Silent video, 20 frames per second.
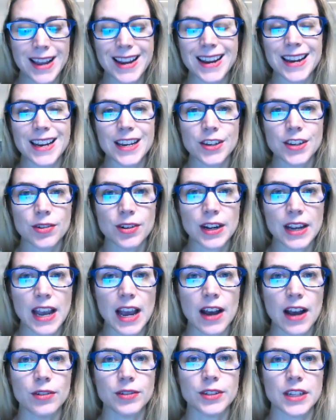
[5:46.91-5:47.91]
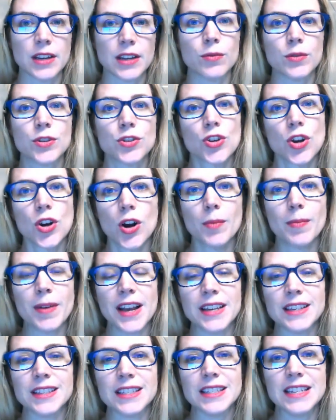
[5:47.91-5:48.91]
In your account, it would show up
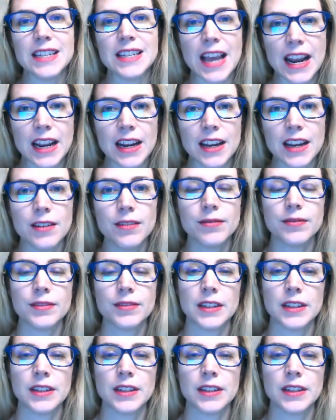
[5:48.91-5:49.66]
as negative